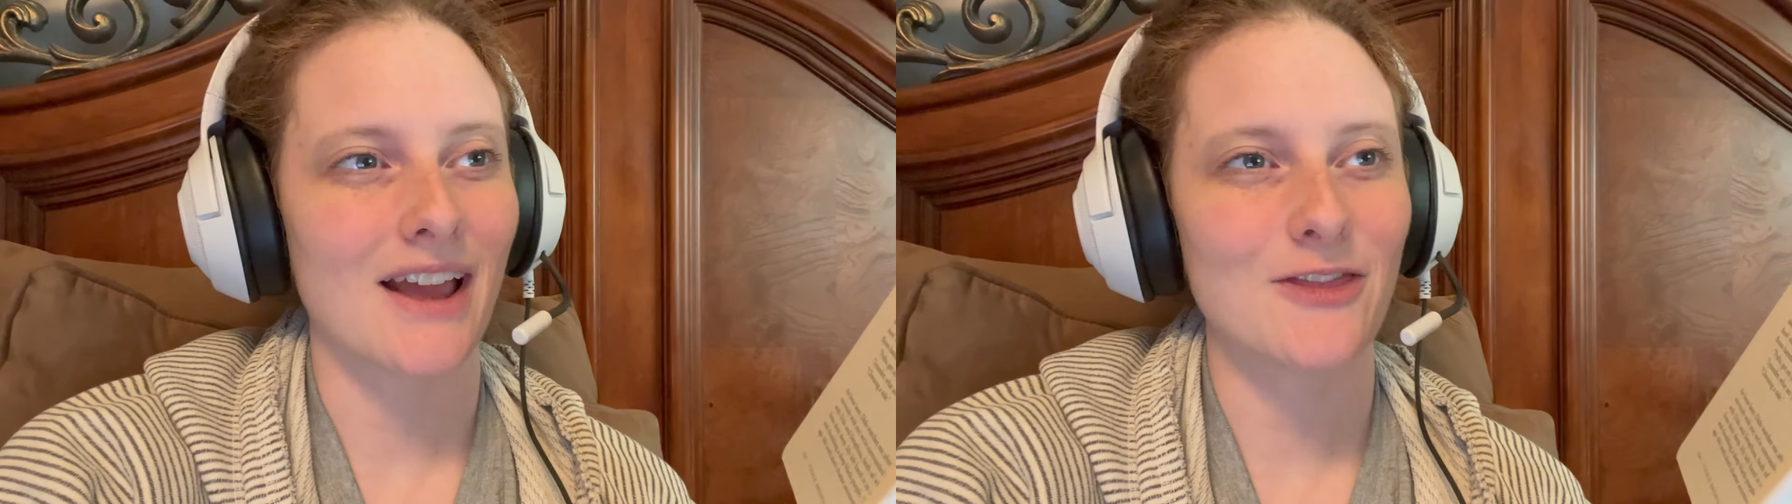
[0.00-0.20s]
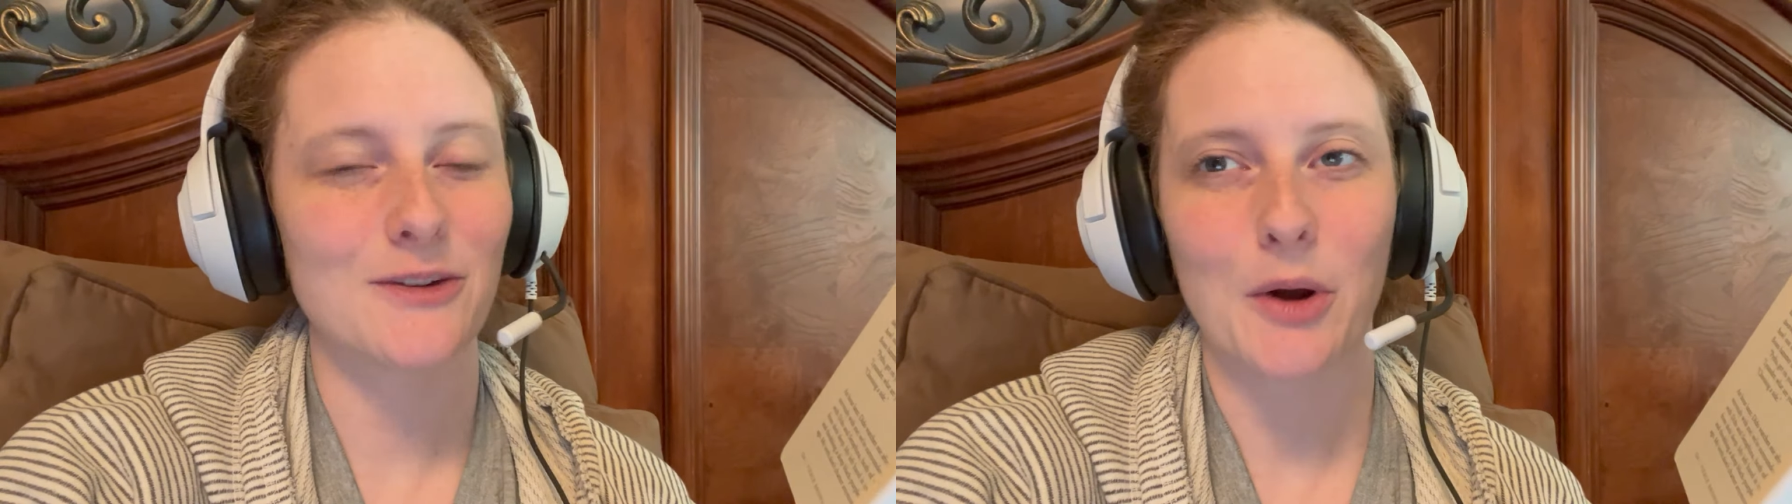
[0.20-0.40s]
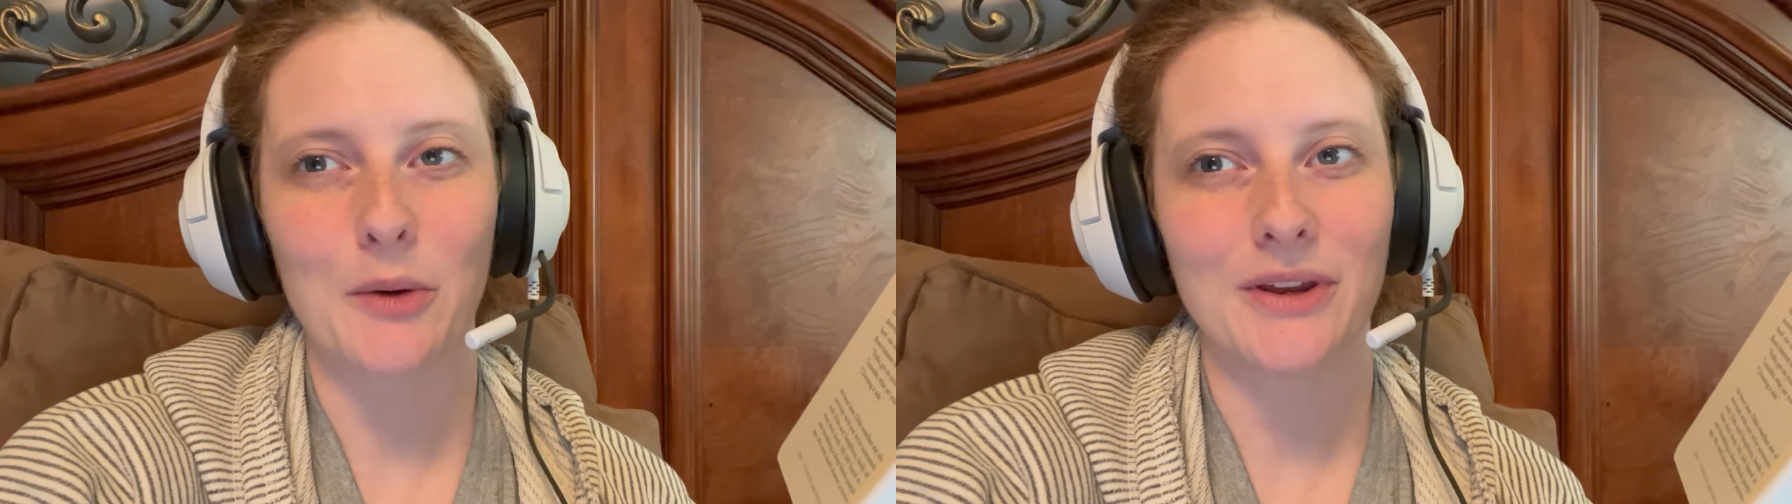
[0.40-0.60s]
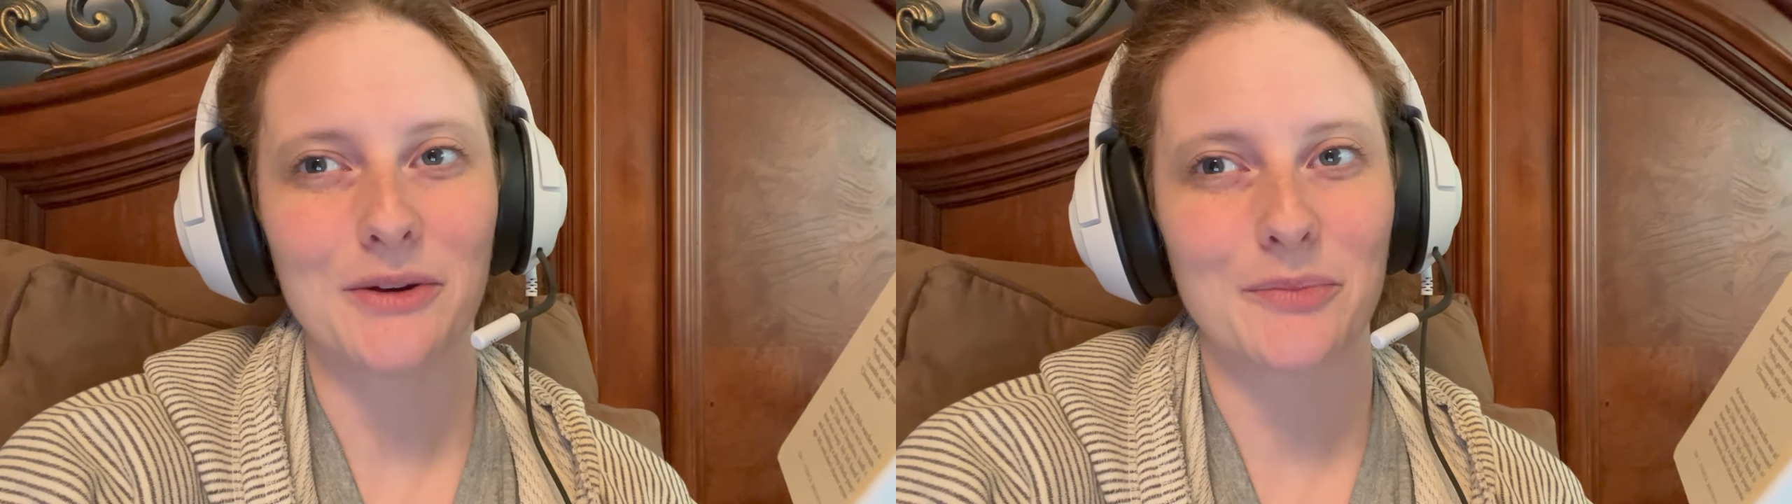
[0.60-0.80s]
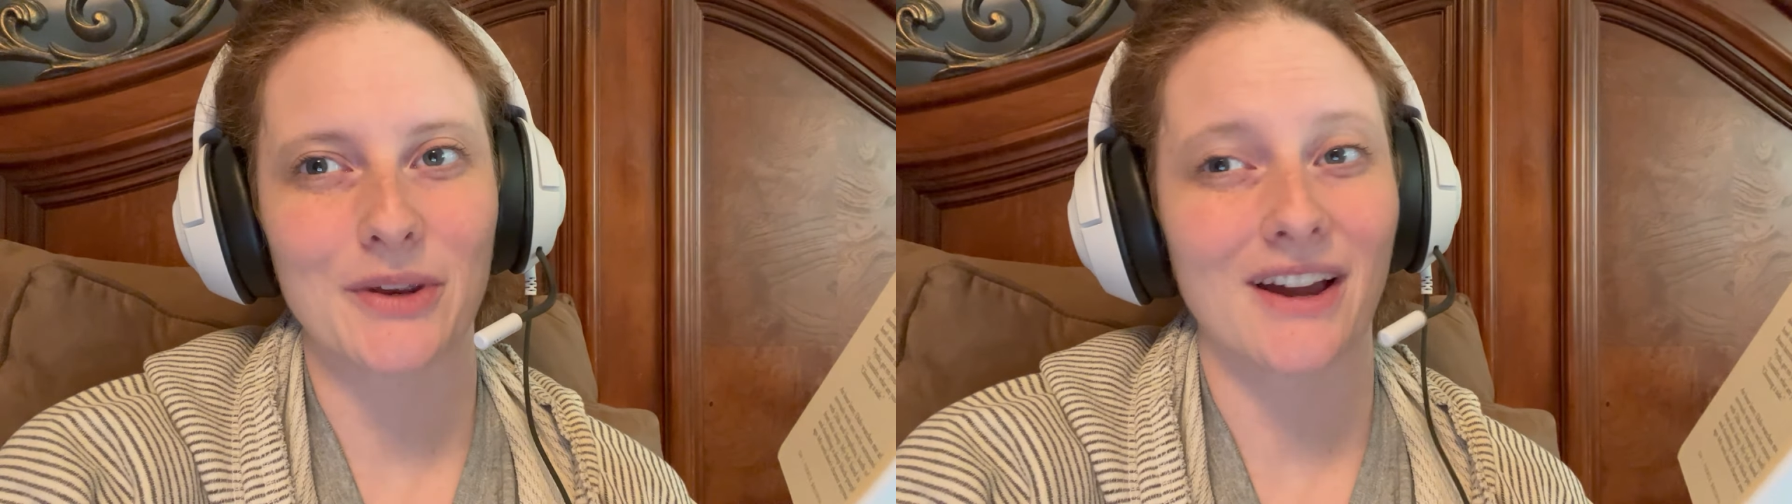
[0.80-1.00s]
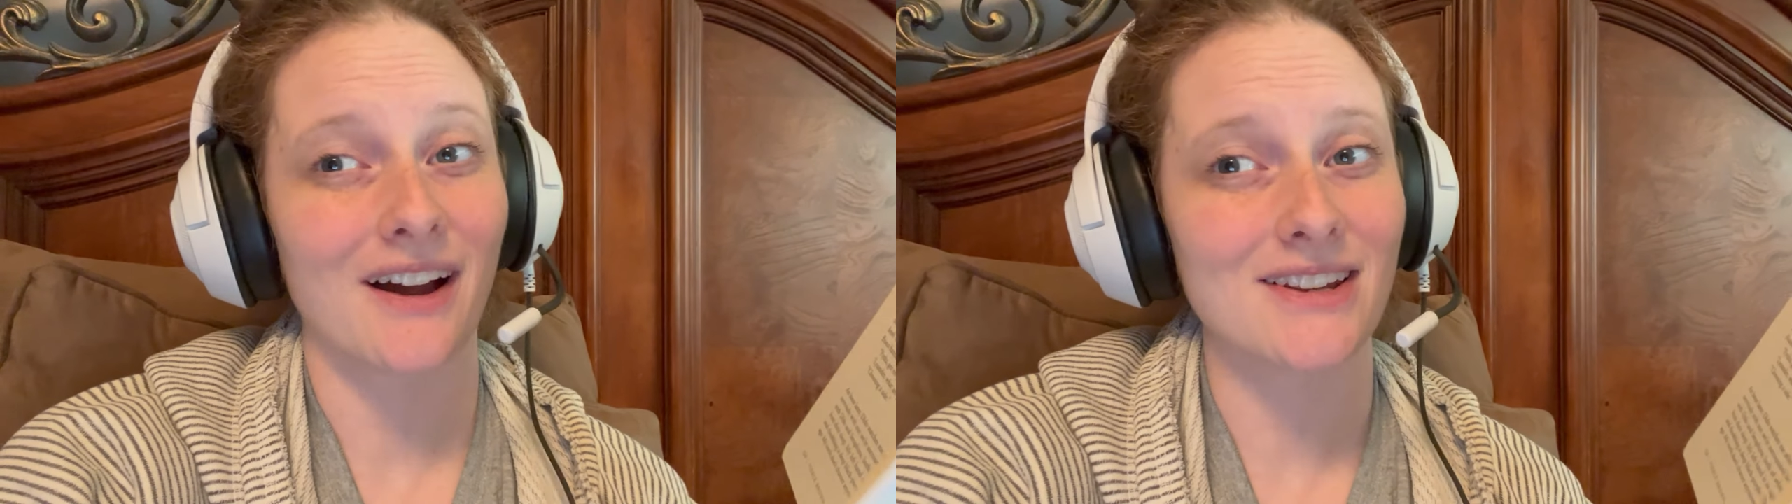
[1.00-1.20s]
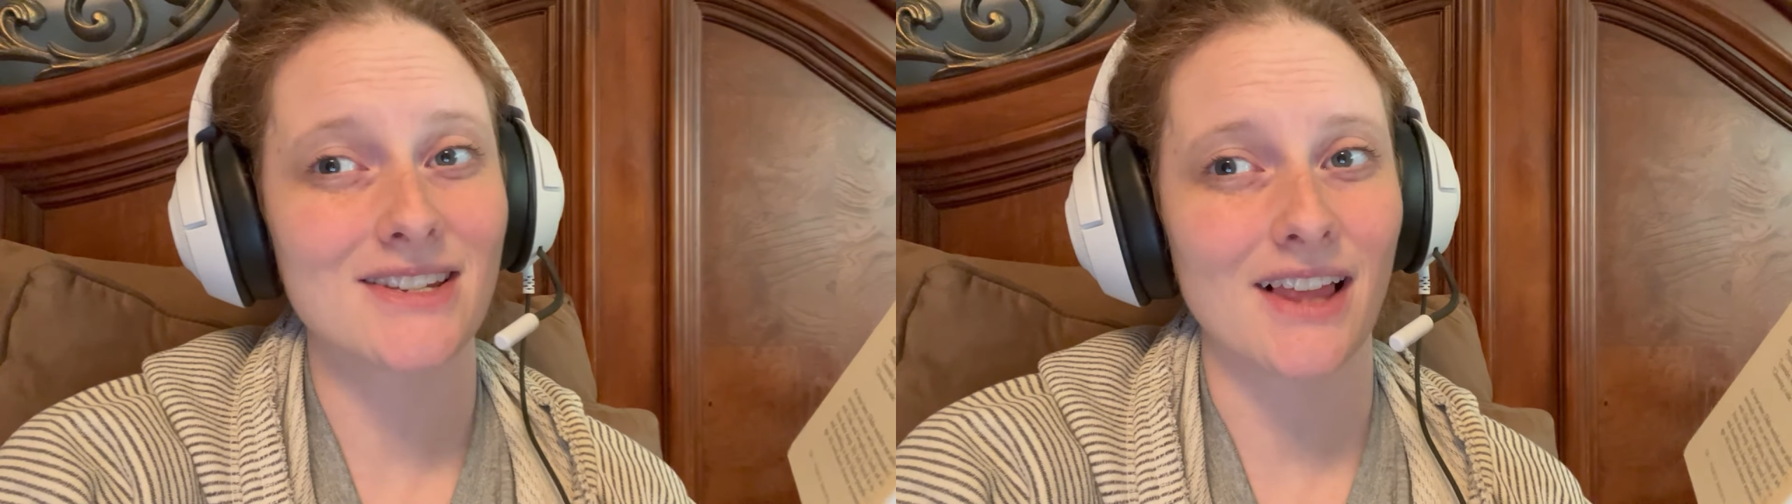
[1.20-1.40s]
at the moment because